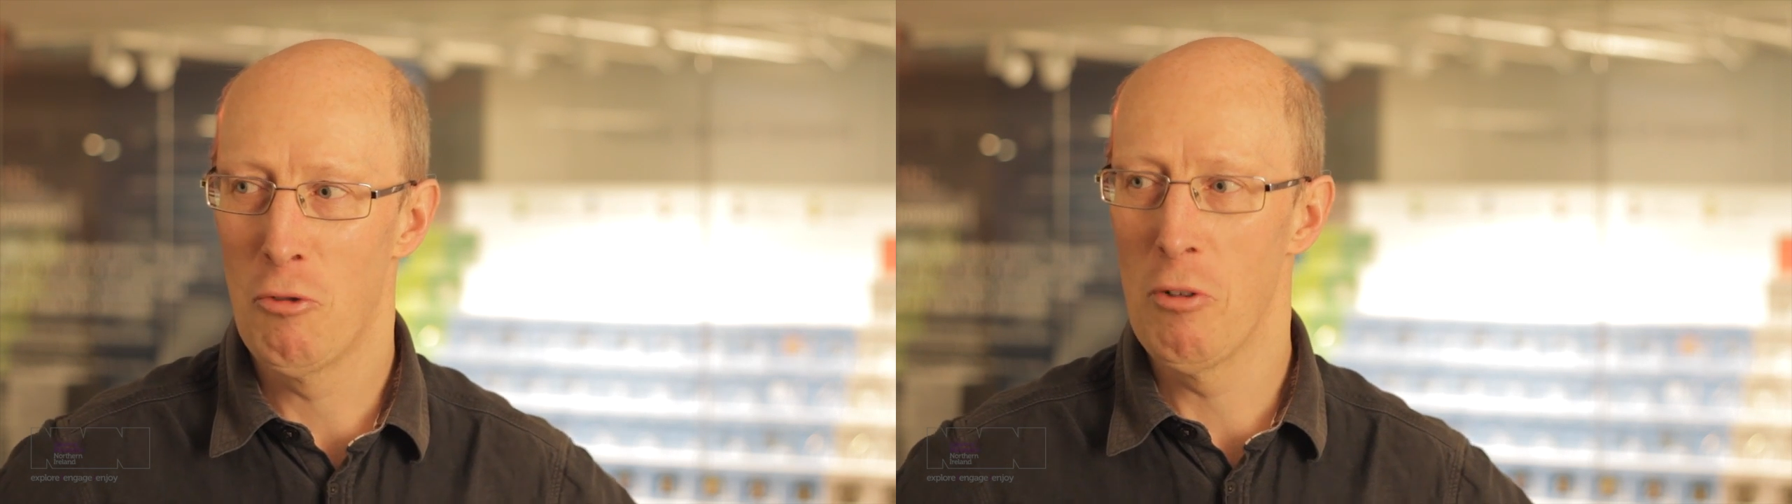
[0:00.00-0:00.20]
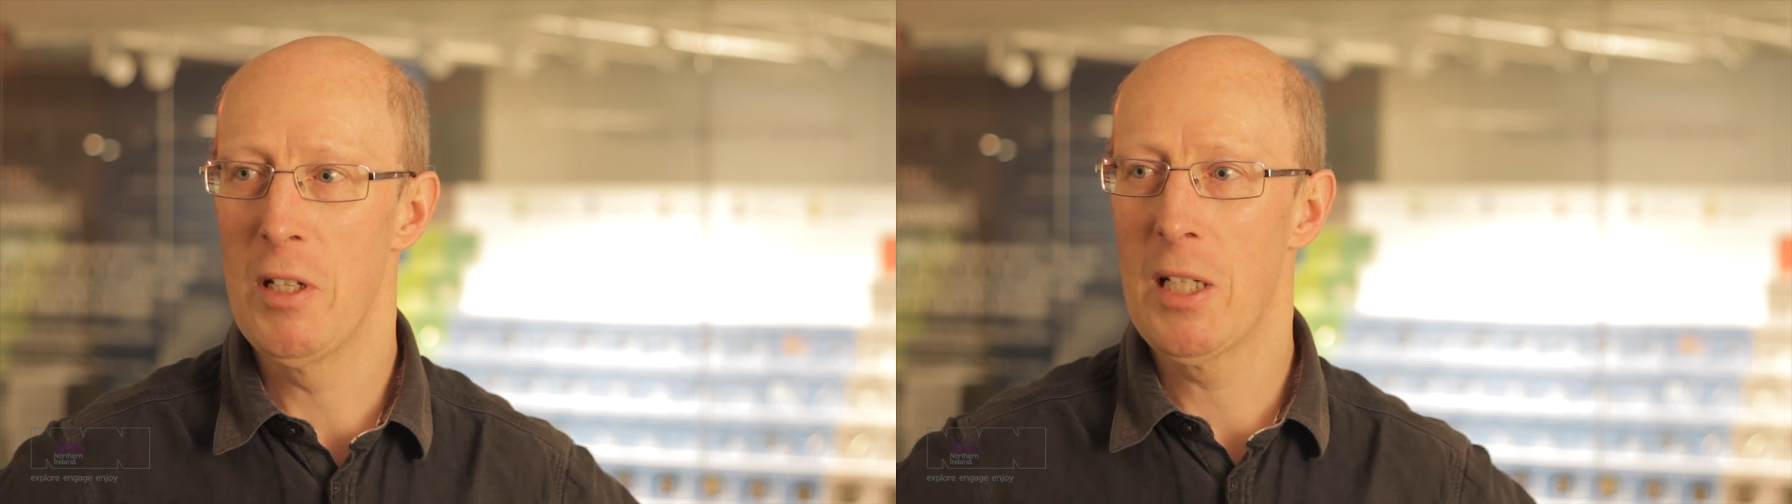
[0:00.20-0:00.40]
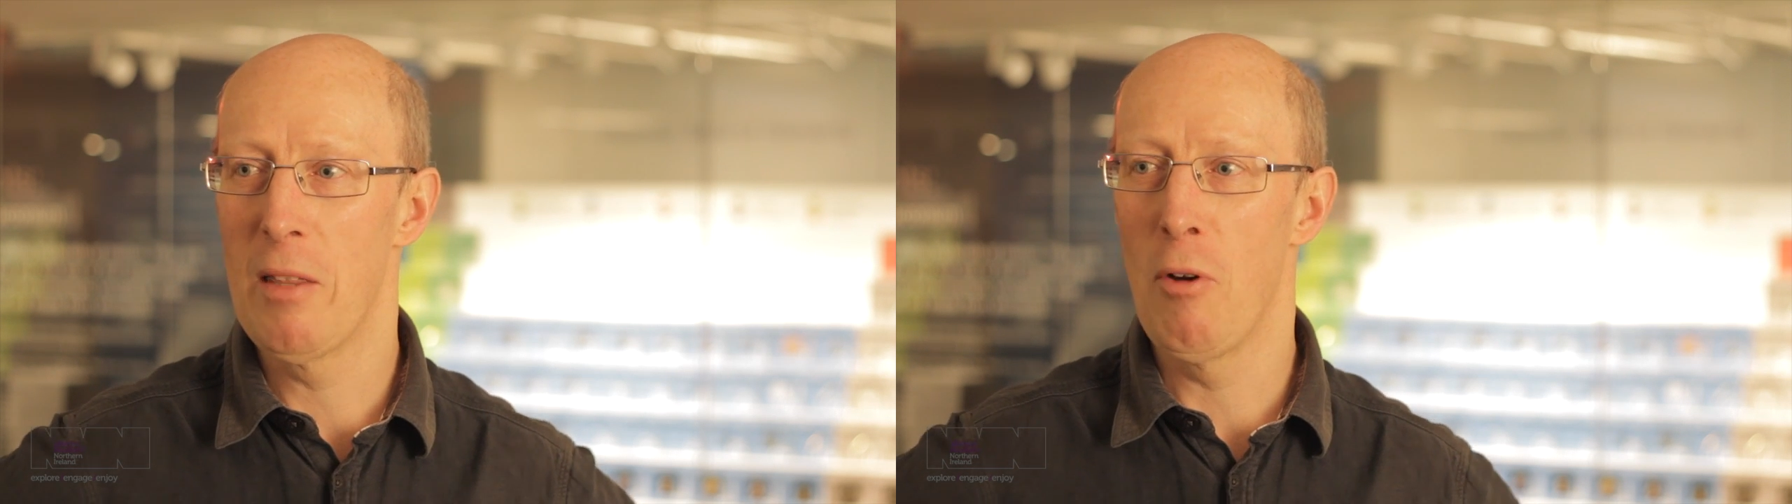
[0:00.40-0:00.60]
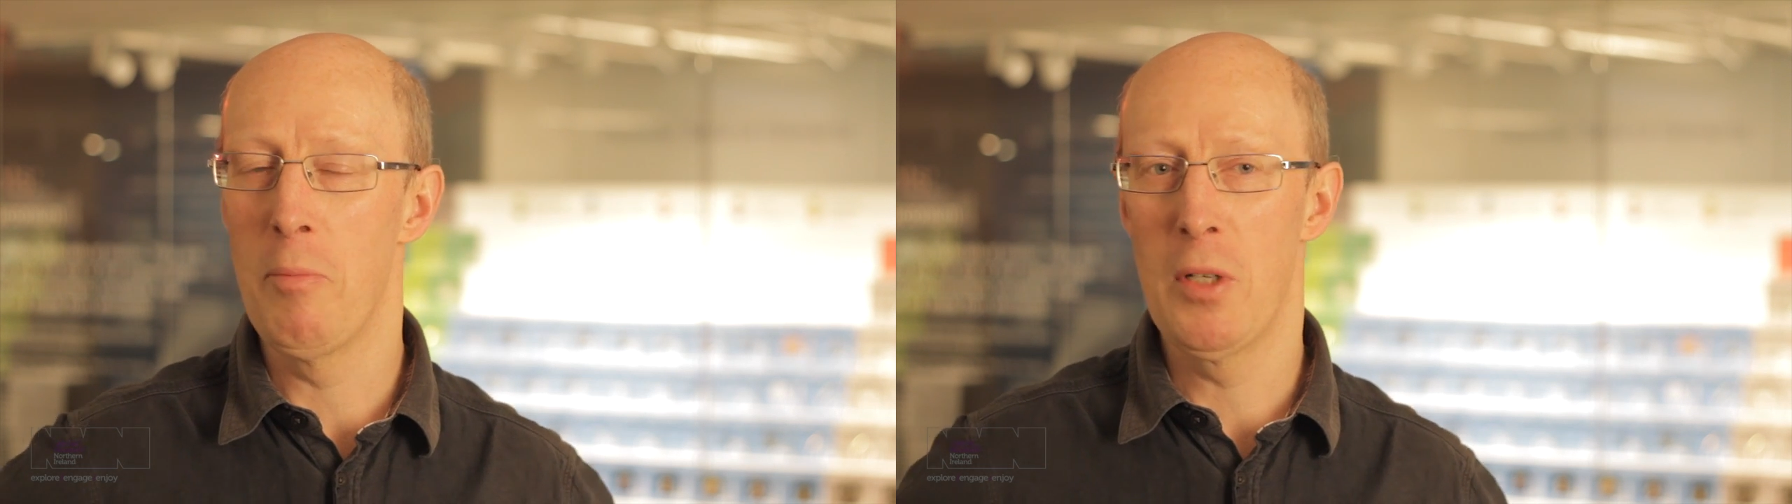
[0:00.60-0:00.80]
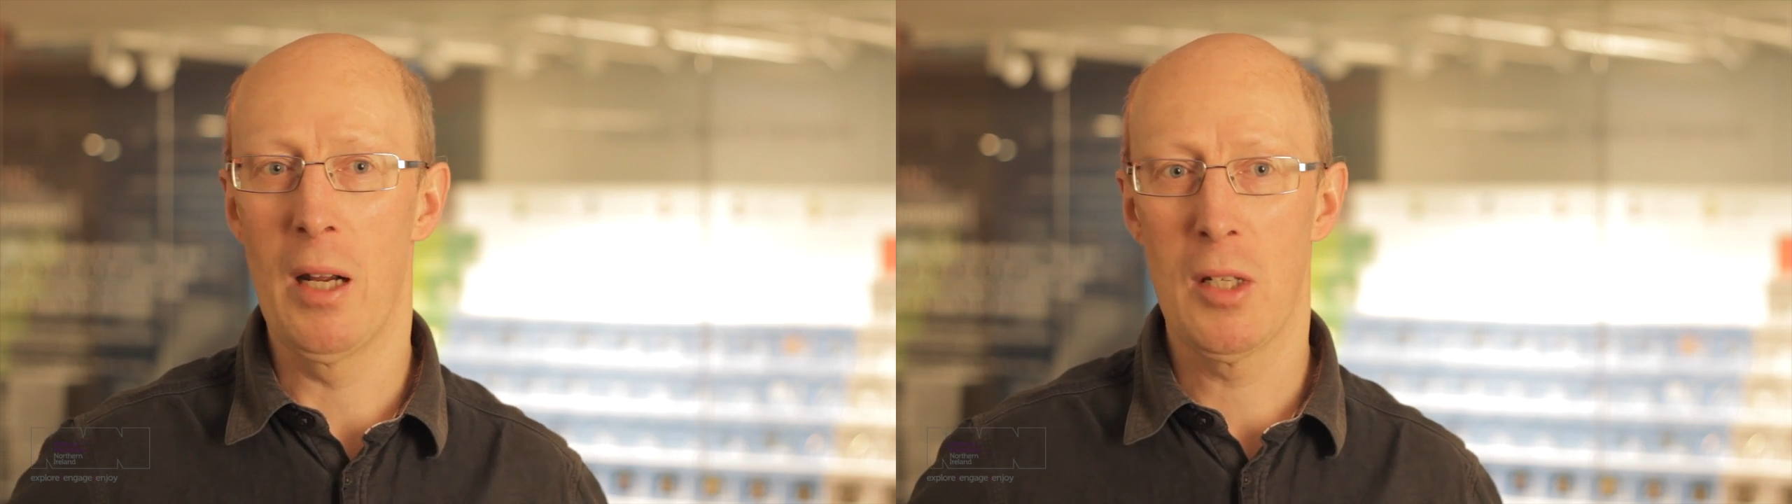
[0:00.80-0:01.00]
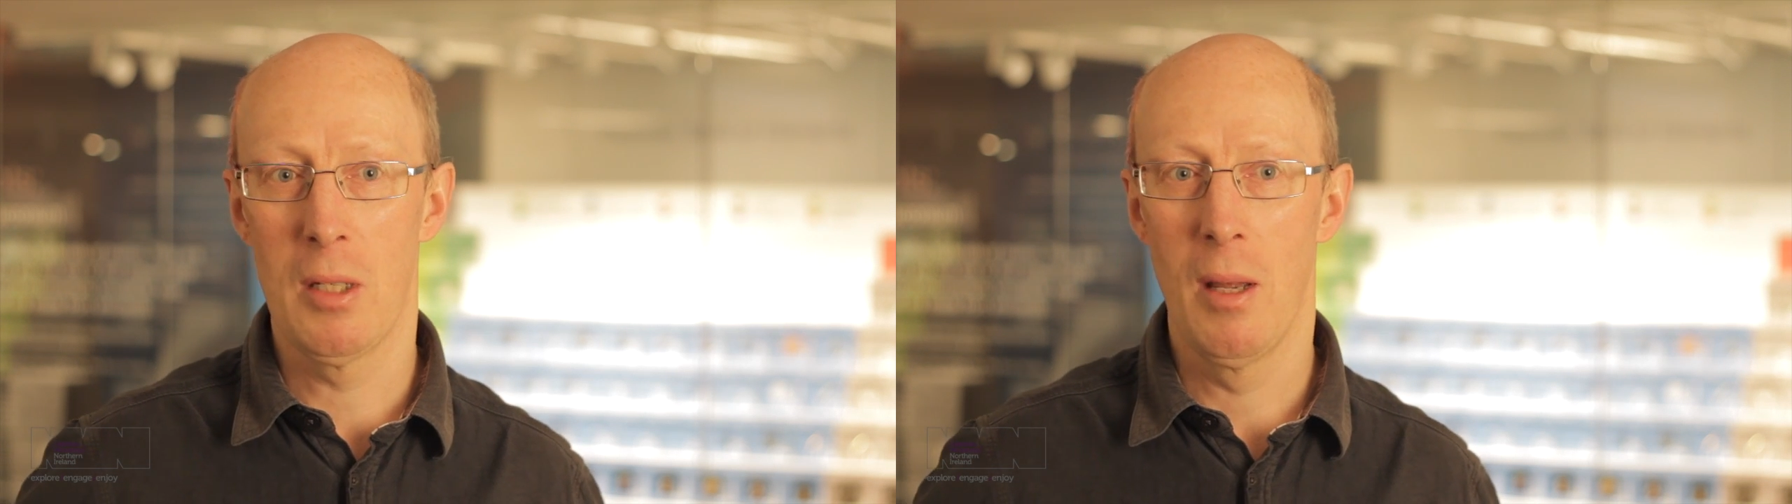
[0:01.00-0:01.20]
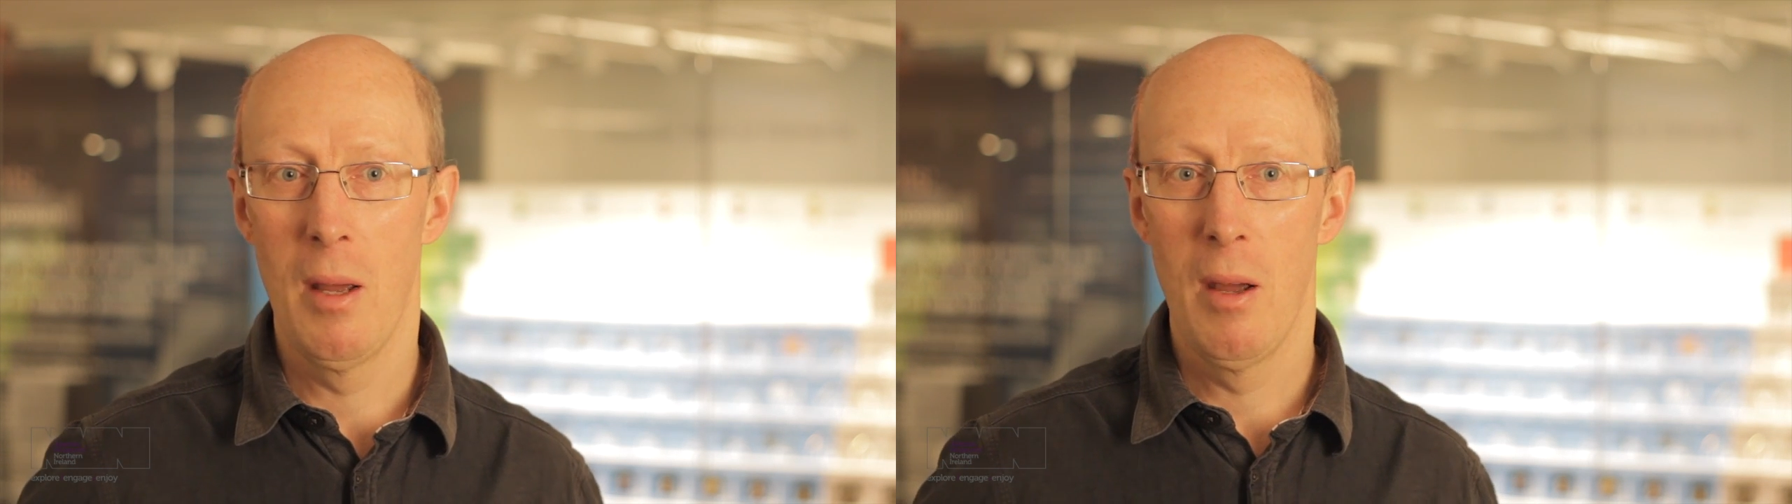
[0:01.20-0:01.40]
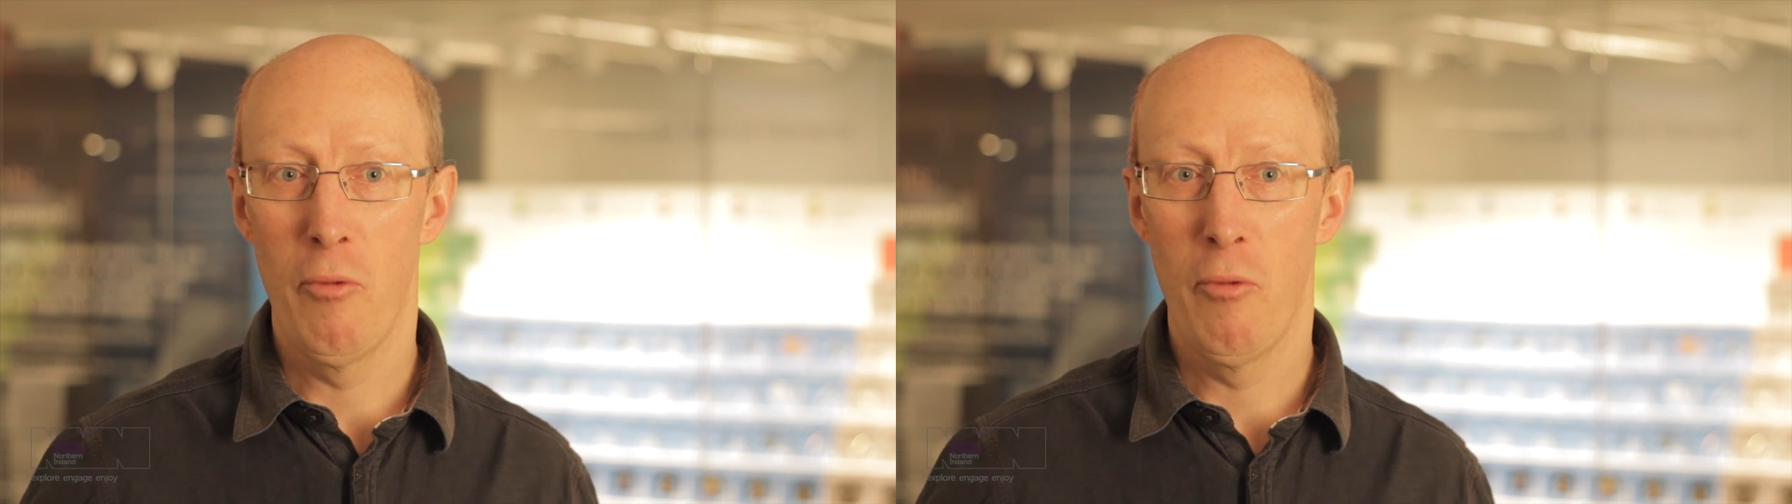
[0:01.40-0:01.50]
drawing together objects